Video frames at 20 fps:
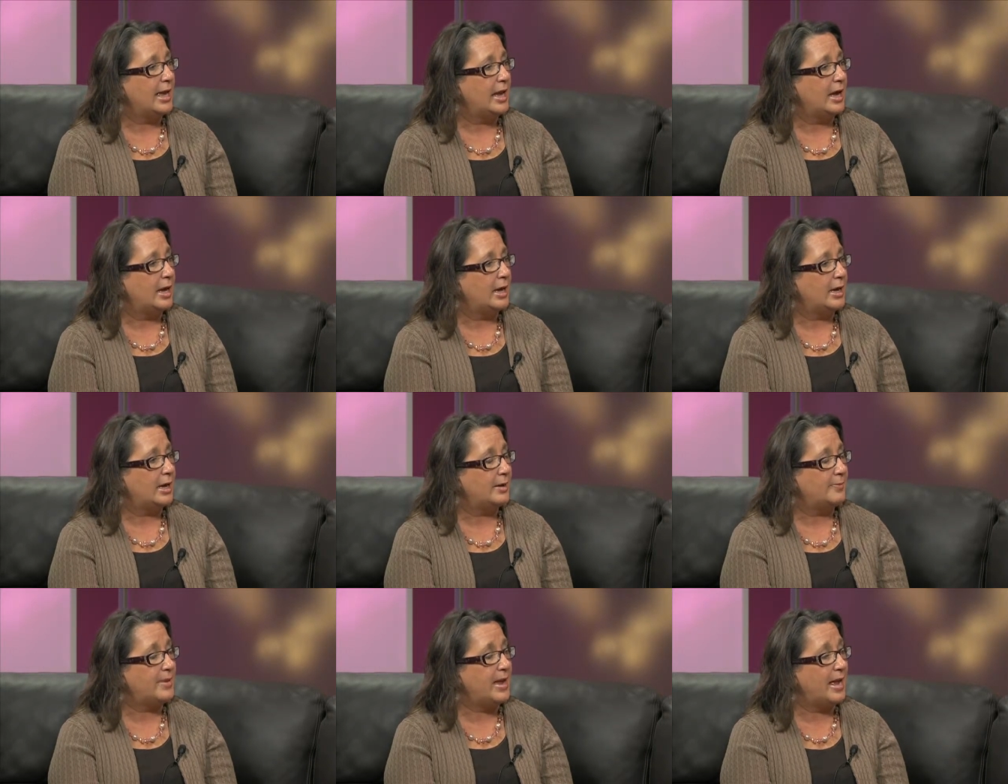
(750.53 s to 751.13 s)

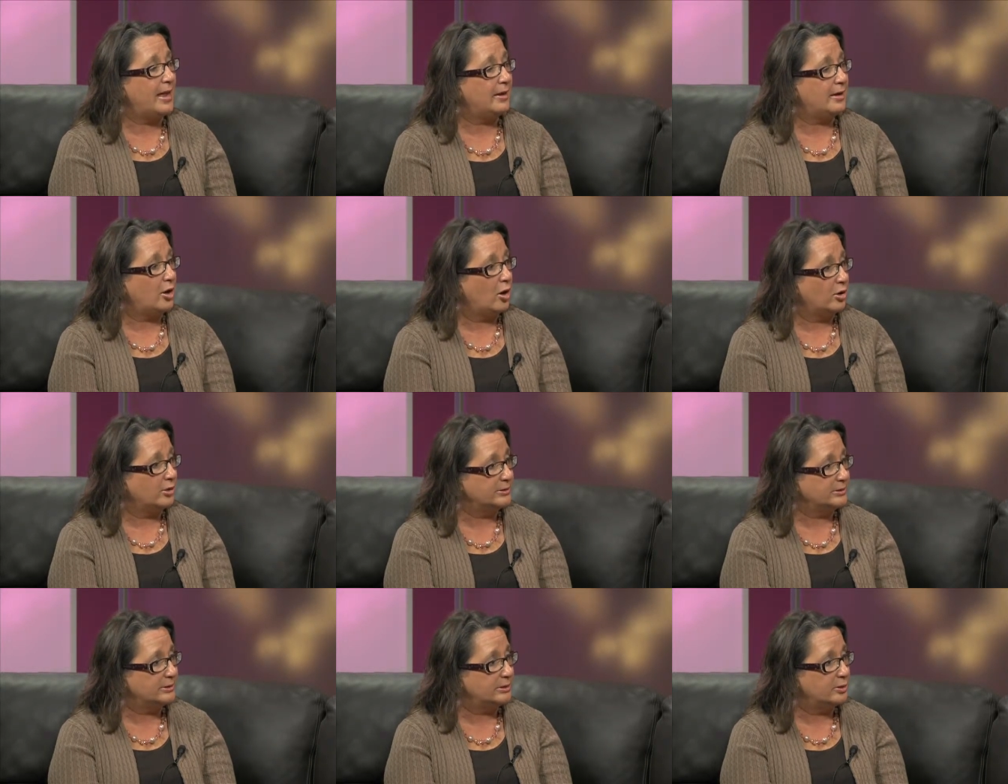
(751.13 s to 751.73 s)
um, and
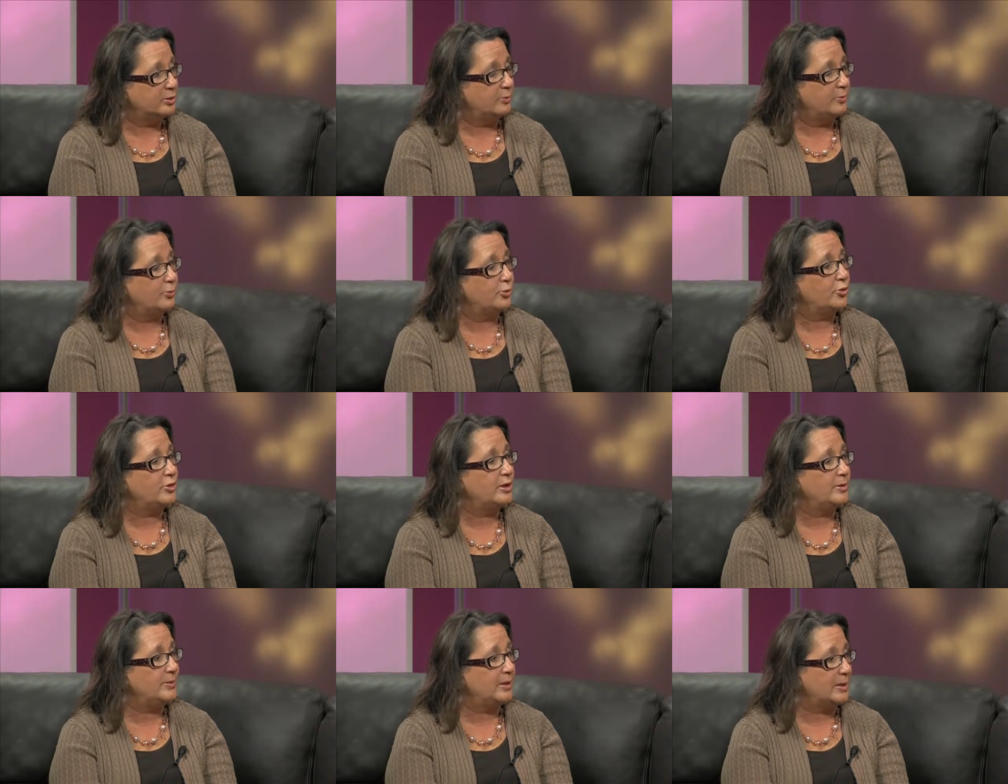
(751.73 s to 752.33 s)
also
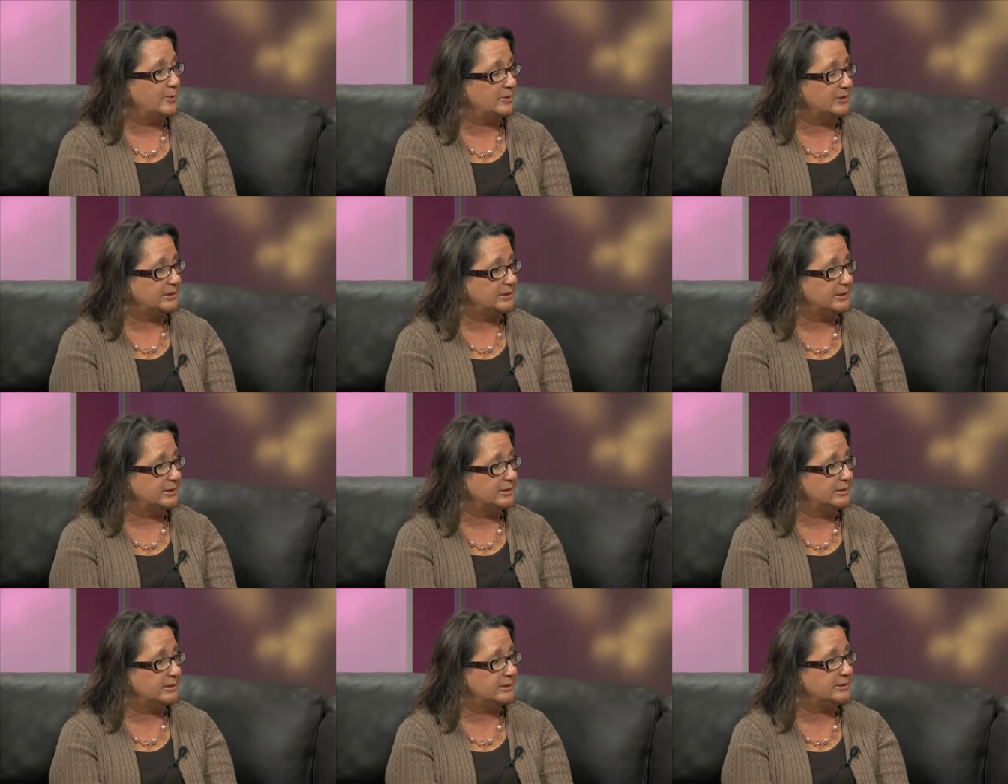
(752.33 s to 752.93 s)
premium
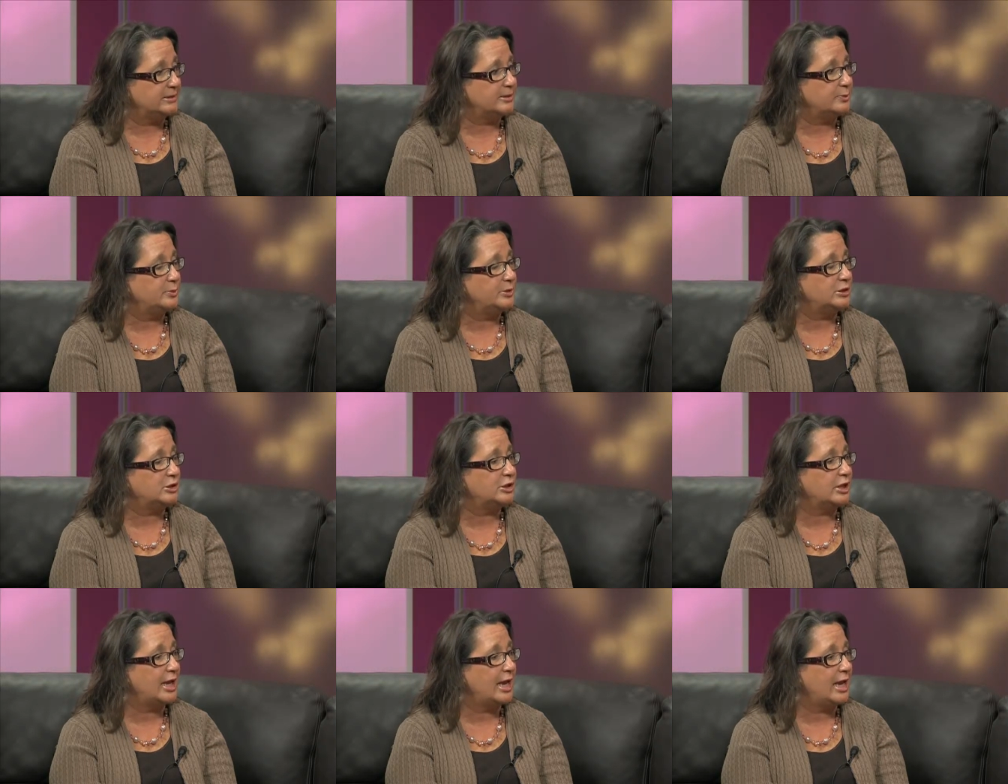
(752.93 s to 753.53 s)
assistance,
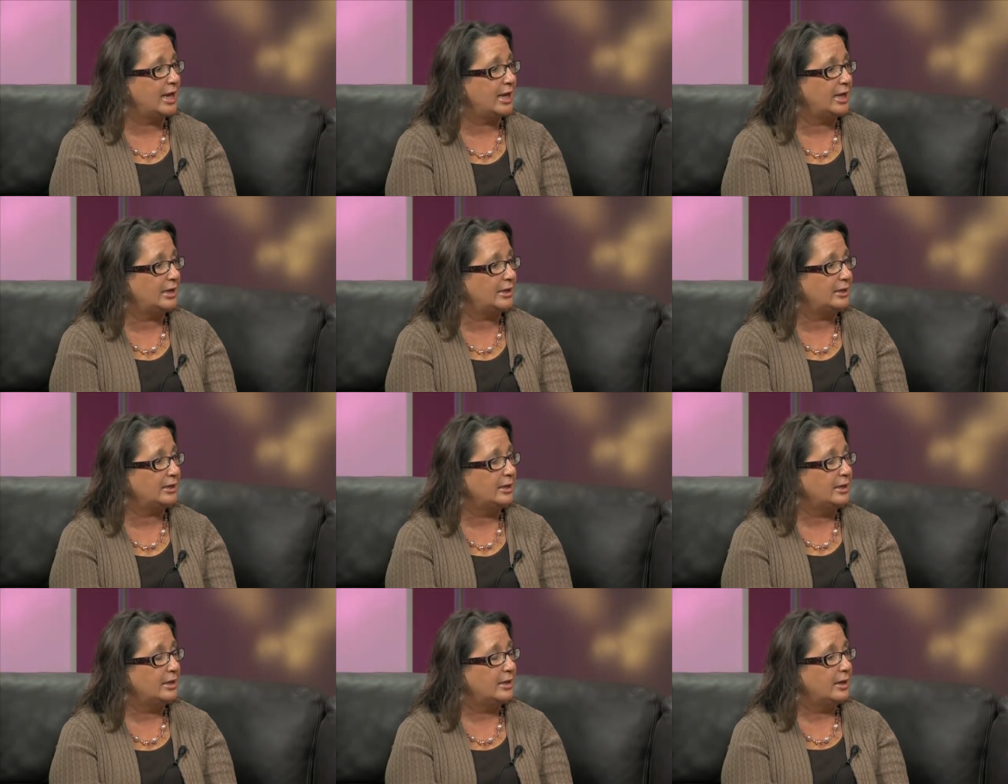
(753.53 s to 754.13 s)
which
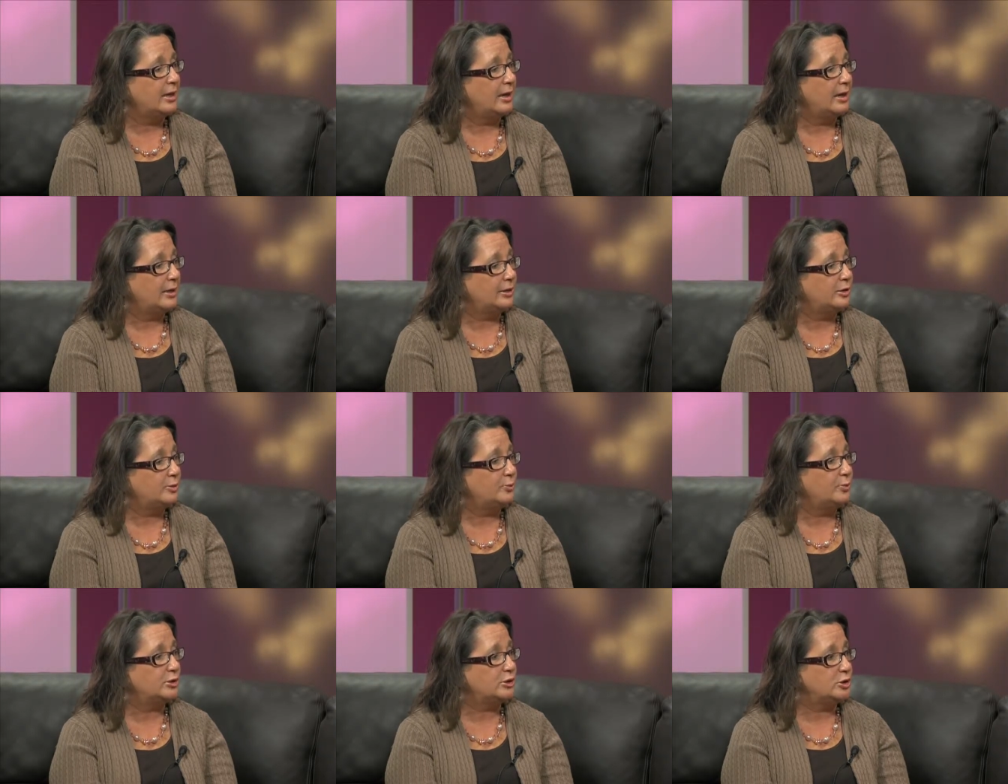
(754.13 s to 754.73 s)
can uh,
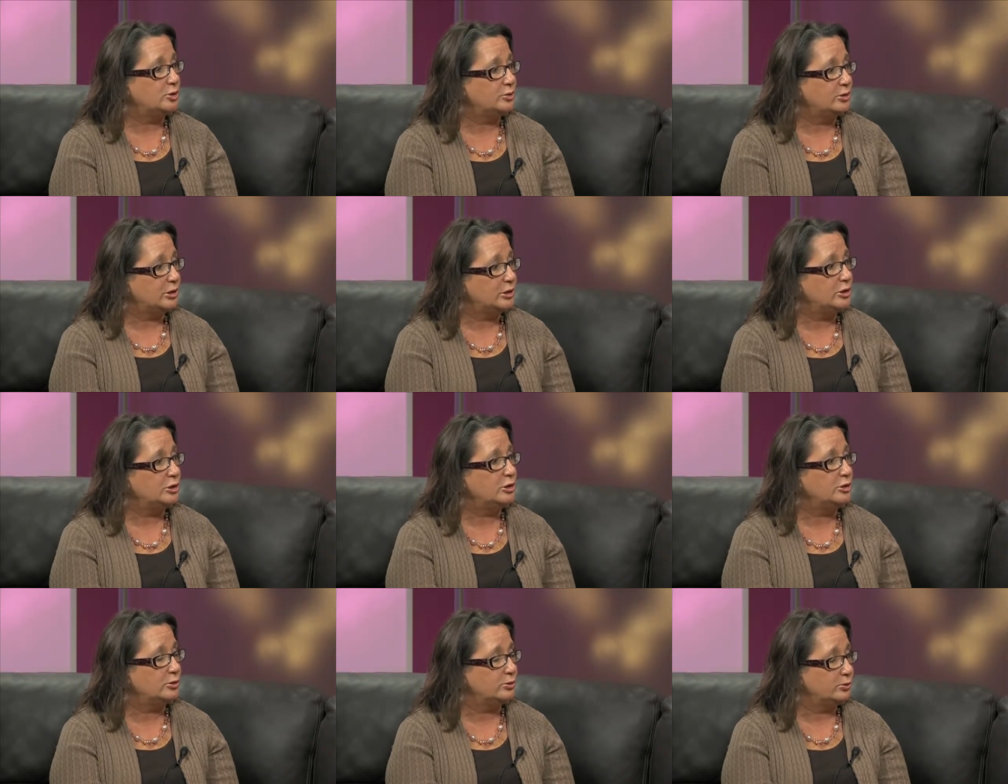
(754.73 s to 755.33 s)
which you can
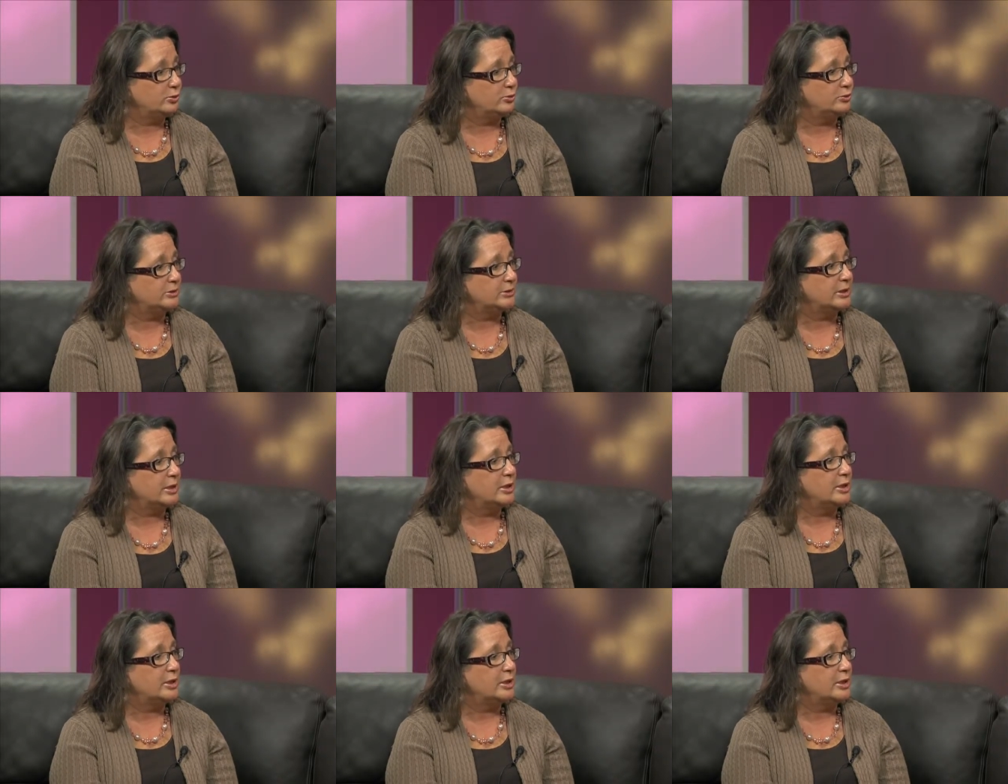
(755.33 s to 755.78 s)
use